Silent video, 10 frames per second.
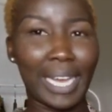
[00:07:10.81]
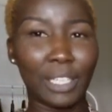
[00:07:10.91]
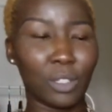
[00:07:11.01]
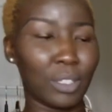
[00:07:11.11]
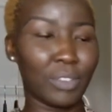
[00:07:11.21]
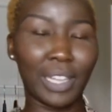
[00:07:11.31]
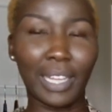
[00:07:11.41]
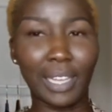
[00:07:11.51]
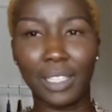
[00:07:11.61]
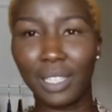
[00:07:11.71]
I don't even
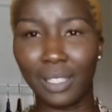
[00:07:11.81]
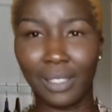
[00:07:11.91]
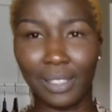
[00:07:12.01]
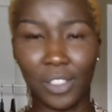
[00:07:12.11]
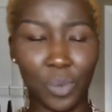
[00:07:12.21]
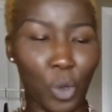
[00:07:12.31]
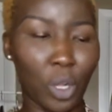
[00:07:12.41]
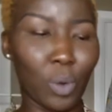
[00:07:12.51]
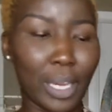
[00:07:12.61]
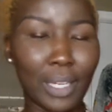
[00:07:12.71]
like the
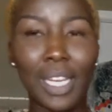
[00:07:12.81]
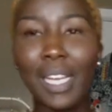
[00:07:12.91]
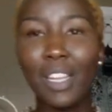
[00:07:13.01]
small one.